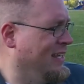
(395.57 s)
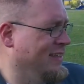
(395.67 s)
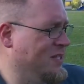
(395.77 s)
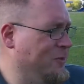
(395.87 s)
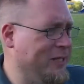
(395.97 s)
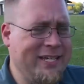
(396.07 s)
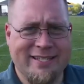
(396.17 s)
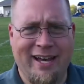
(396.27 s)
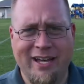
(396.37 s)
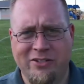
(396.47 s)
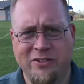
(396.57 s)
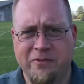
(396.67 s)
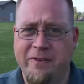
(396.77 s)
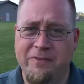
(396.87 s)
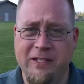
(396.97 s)
this one is
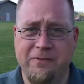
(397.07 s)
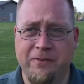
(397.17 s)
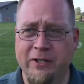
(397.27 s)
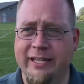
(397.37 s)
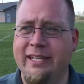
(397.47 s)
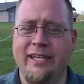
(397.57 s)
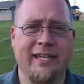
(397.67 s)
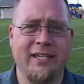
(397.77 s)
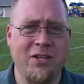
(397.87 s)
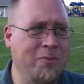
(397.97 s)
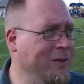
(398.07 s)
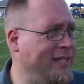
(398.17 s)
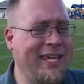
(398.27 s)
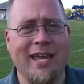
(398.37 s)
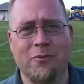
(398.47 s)
150 foot. You
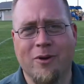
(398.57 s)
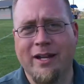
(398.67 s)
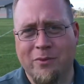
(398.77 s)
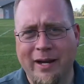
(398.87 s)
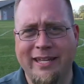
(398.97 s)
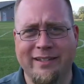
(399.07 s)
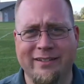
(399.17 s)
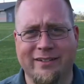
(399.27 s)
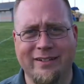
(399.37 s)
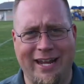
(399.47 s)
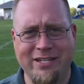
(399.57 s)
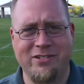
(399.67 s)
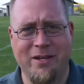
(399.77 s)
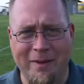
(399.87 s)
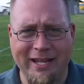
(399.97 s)
really can't run a regular
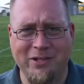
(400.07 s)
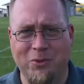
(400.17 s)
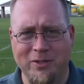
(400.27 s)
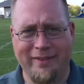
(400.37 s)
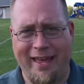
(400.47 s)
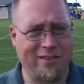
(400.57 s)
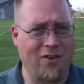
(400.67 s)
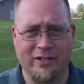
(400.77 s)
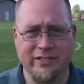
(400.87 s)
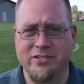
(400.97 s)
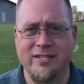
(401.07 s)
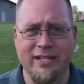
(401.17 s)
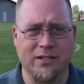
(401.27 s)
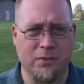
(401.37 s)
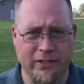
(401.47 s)
HDMI cord that long. It's just
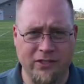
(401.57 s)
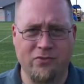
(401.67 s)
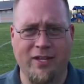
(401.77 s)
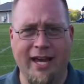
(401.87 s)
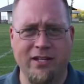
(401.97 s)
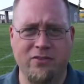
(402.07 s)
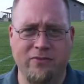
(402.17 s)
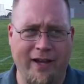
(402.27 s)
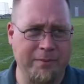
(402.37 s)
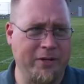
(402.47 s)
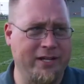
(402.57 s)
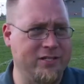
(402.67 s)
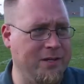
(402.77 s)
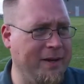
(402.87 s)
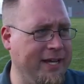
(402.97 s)
not gonna work. You've gotta do fiber
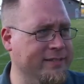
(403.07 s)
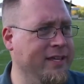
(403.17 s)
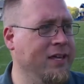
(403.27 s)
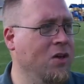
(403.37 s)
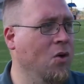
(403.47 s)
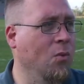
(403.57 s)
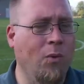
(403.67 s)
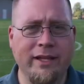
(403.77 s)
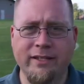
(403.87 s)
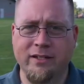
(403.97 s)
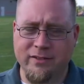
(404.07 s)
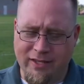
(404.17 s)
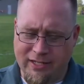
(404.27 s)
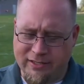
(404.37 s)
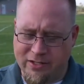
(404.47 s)
HDMIs. One little
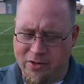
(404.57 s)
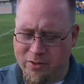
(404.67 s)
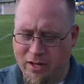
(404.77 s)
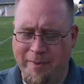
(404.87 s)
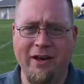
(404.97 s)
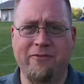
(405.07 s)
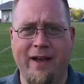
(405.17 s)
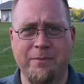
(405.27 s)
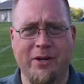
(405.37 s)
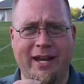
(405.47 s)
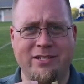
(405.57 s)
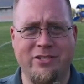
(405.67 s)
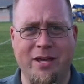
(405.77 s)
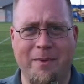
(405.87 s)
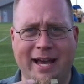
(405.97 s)
thing to note about fiber
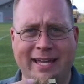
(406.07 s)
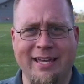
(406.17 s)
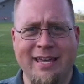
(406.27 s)
HDMI